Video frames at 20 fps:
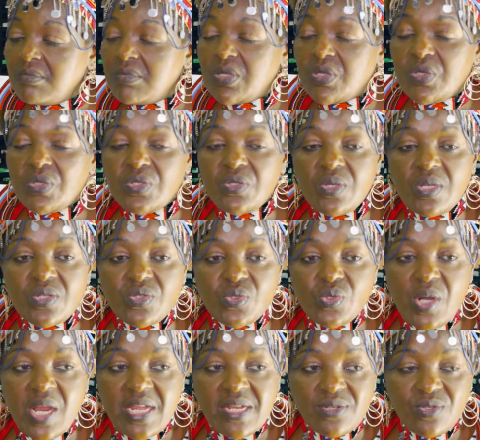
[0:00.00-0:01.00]
Because you are
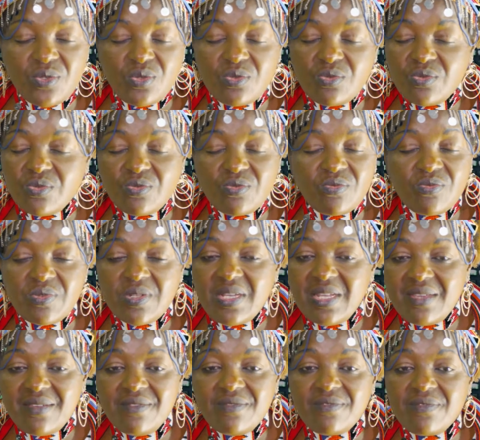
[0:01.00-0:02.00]
trying to
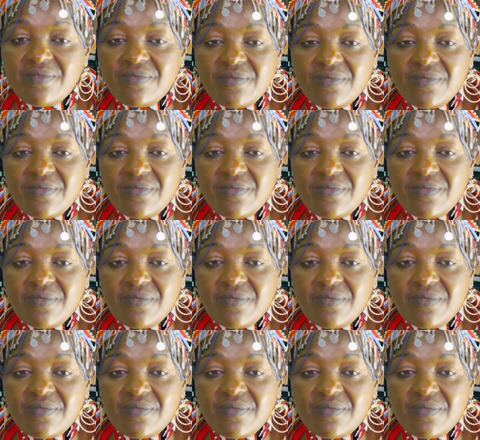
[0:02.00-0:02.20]
live